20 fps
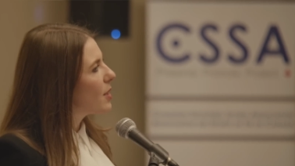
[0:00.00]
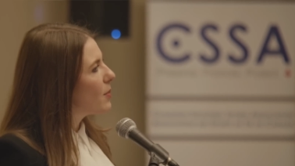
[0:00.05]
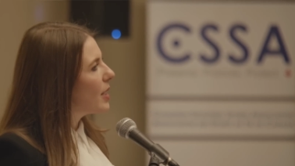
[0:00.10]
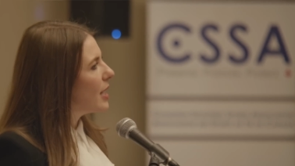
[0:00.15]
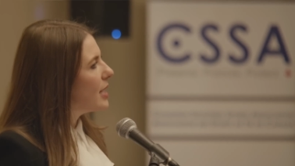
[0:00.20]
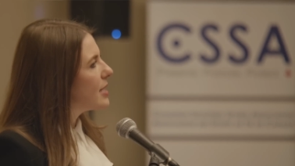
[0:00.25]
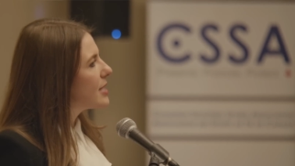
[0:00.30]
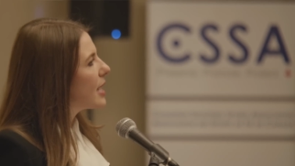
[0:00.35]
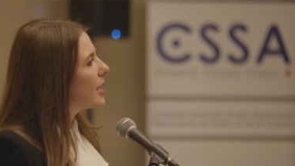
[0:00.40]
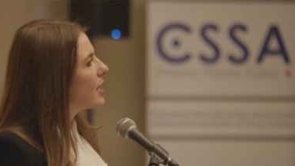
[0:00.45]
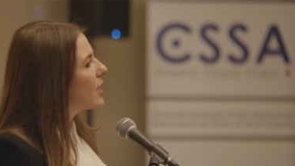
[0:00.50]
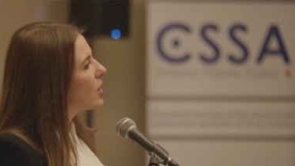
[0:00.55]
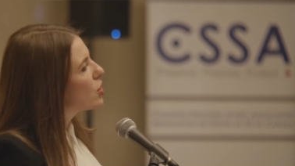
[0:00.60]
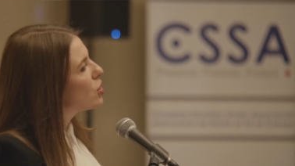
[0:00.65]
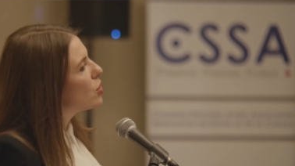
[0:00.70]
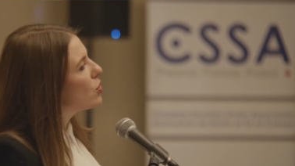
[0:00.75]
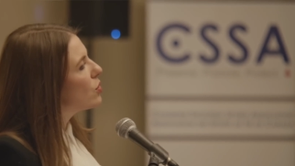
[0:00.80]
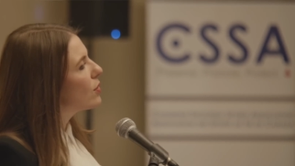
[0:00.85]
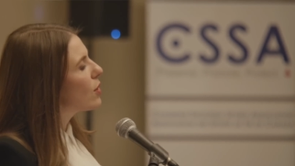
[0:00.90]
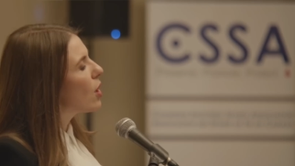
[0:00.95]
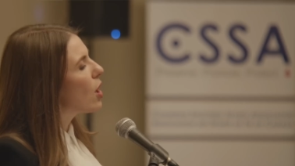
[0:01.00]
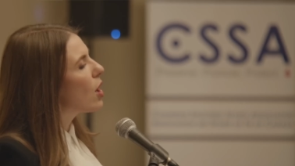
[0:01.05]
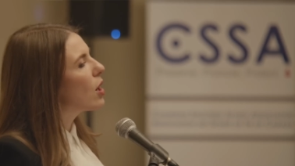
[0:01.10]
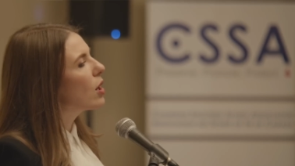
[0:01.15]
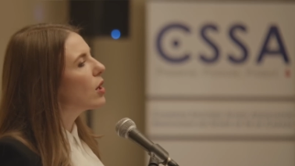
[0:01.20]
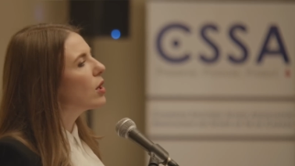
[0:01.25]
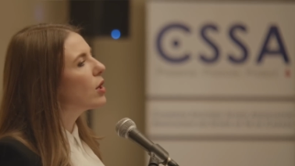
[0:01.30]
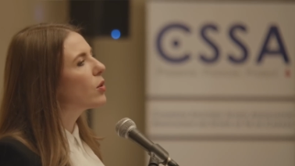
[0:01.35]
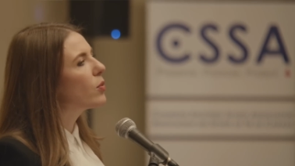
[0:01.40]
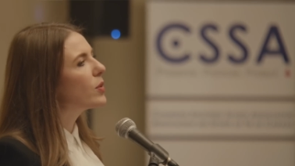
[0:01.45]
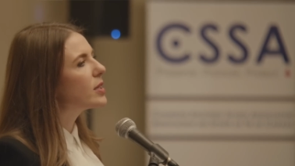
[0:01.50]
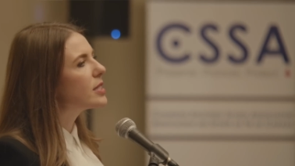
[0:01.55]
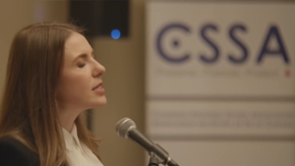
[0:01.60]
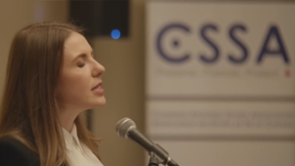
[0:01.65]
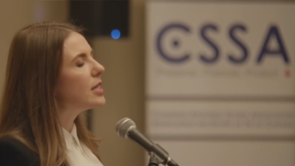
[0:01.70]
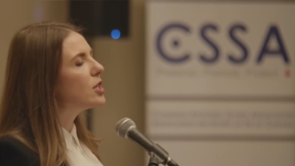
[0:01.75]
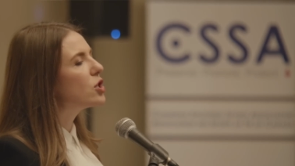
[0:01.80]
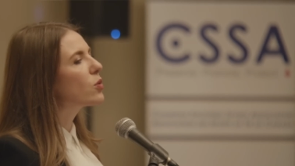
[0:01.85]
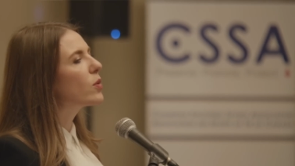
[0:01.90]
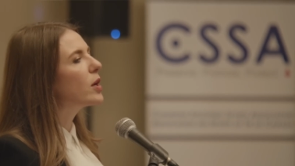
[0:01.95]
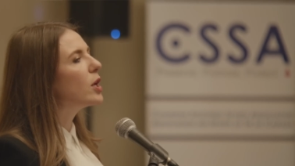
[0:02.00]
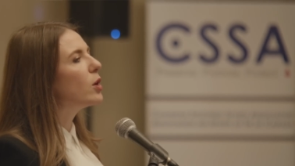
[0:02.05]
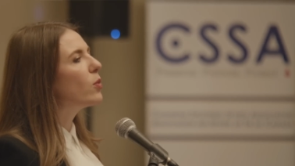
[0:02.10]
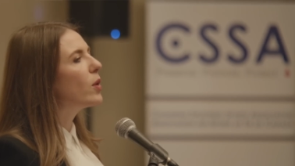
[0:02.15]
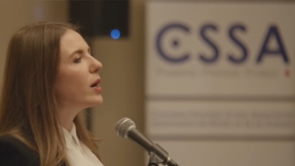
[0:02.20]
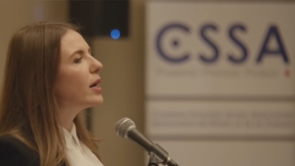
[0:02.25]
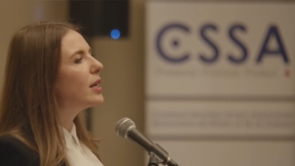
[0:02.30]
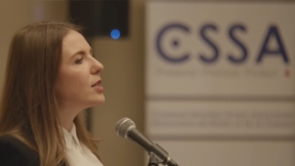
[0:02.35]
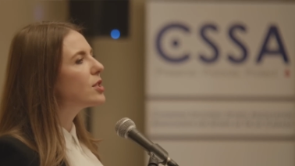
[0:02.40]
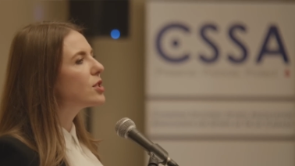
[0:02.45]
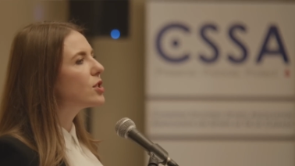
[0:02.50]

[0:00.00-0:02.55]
committee, taking too long with C21.